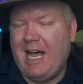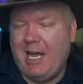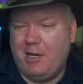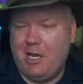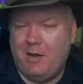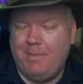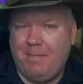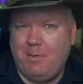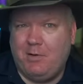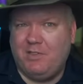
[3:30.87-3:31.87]
I don't know,
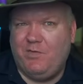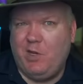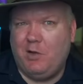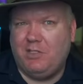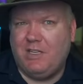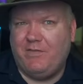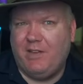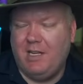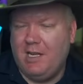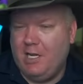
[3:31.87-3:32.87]
people's views
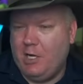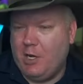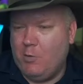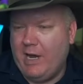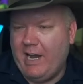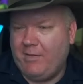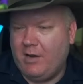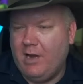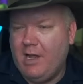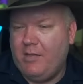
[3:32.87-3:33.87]
of, you know, whatever.